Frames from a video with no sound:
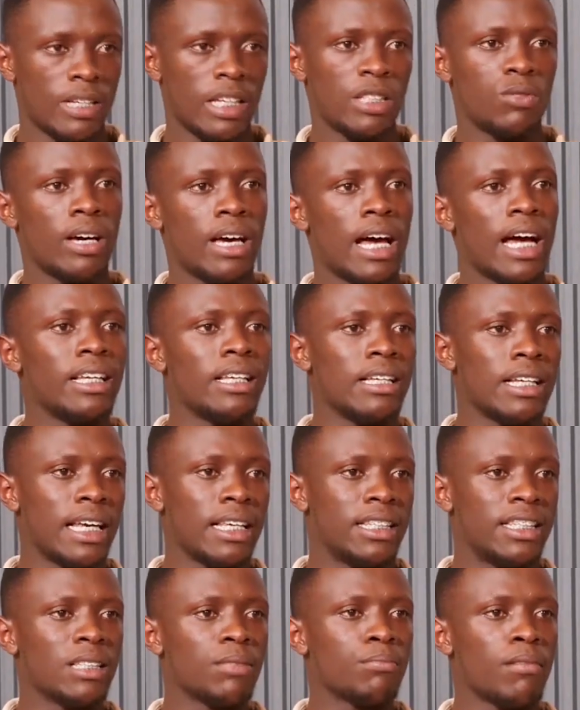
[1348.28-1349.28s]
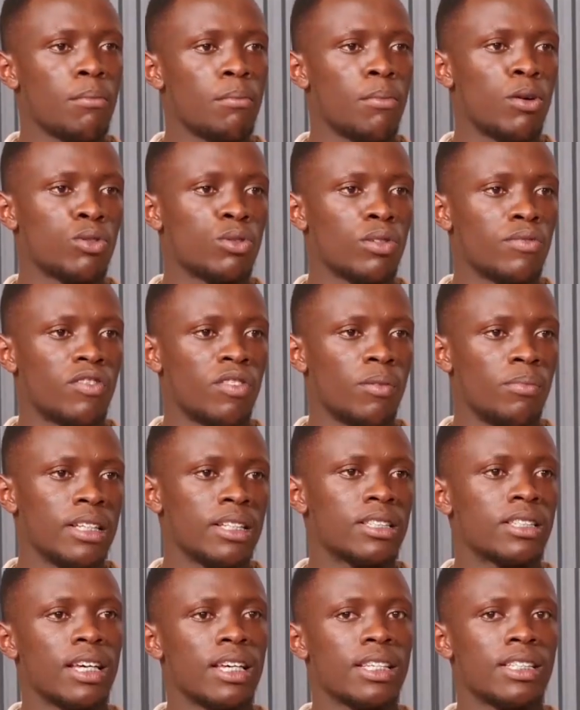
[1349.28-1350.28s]
That's why I changed my motto from
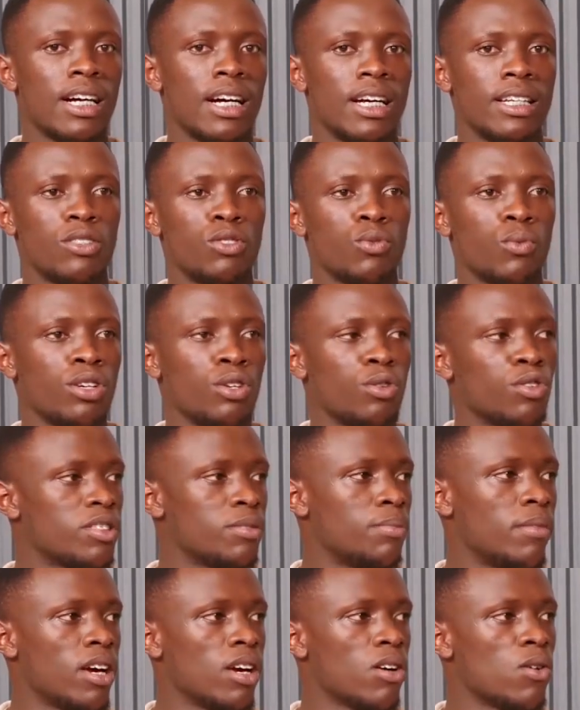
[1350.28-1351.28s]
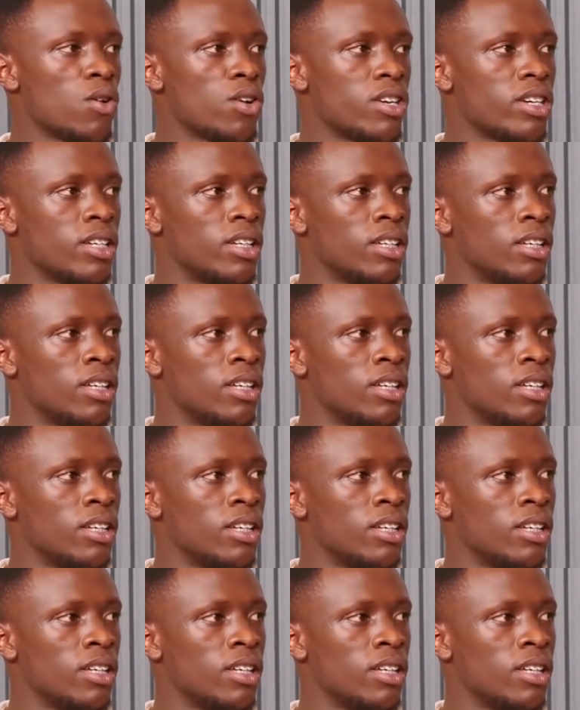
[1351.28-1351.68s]
let's get hard to endorsed by God.